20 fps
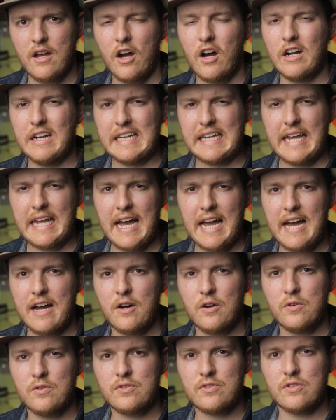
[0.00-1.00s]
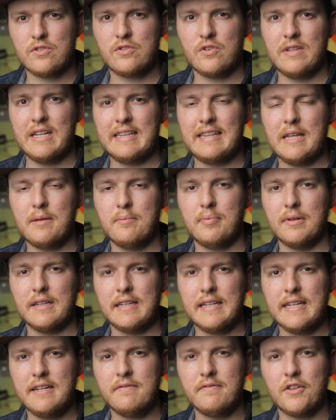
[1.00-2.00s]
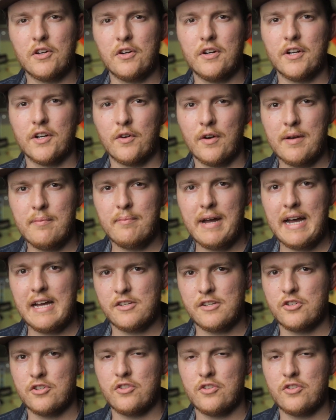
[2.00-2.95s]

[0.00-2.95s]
on cows so that they believe they're in a green pasture,